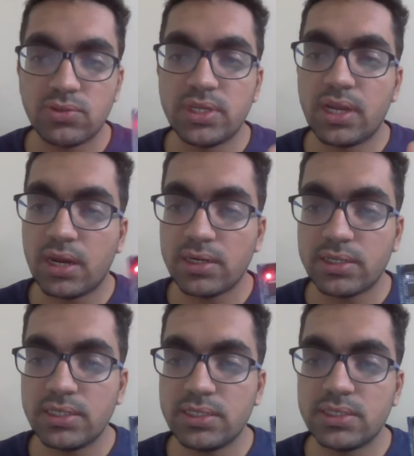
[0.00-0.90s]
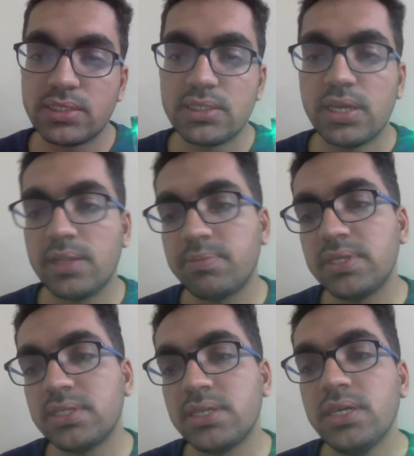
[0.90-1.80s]
So in our case, it is the
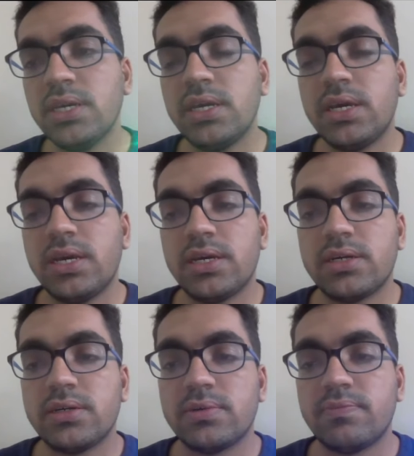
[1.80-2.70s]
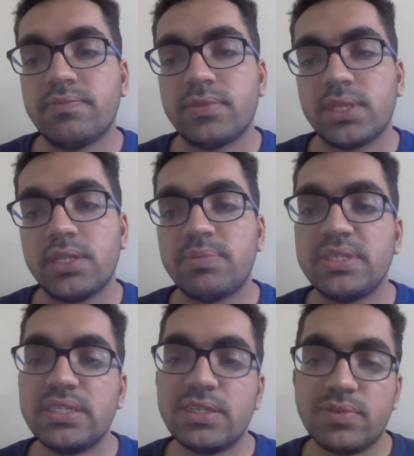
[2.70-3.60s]
LPC
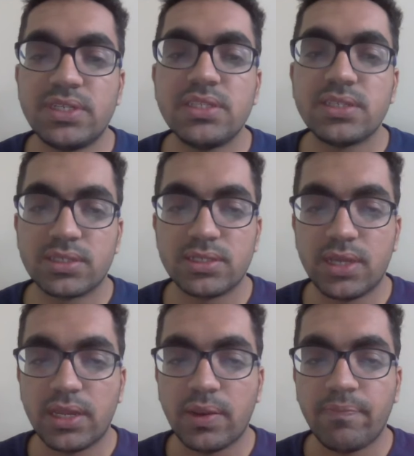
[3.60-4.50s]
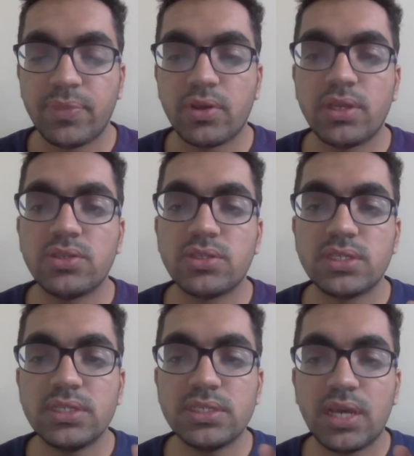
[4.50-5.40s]
1769. Okay, so
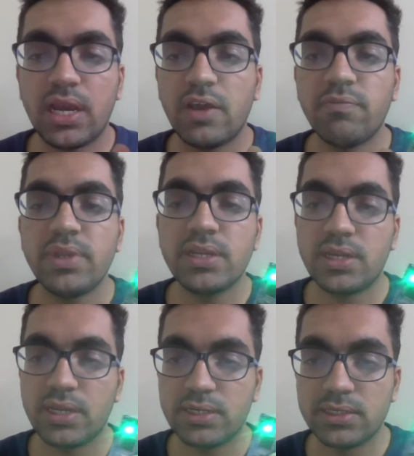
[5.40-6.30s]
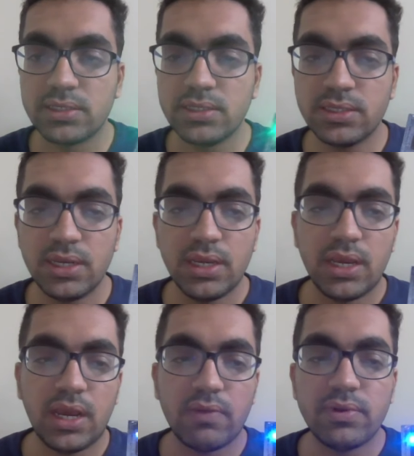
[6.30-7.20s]
since I have been connected this,
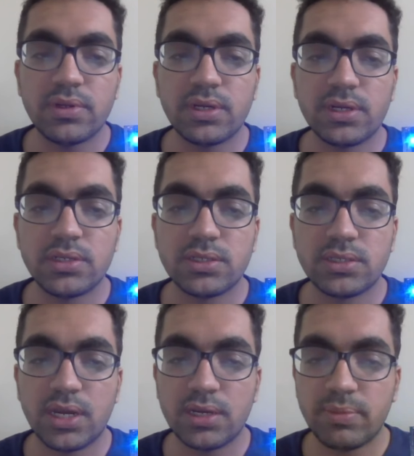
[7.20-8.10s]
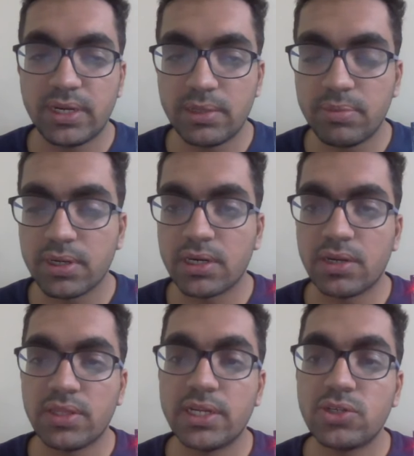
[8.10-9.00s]
I will start my debugger.
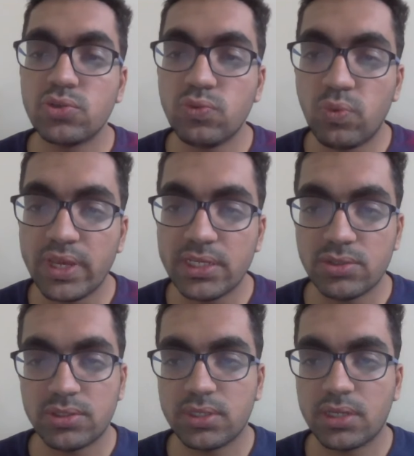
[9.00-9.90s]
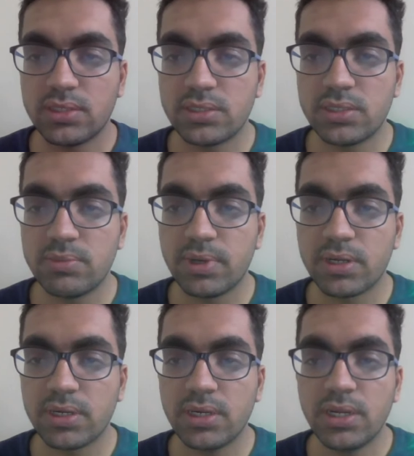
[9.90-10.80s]
Now there are 2 ways to start this
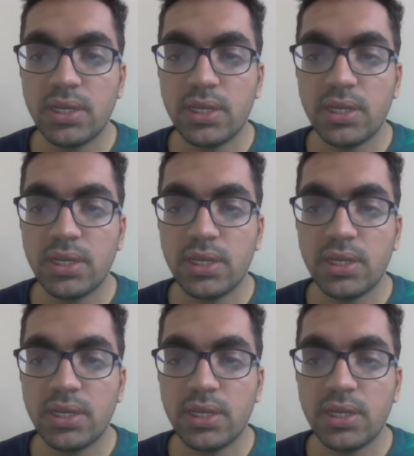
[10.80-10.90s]
debugger.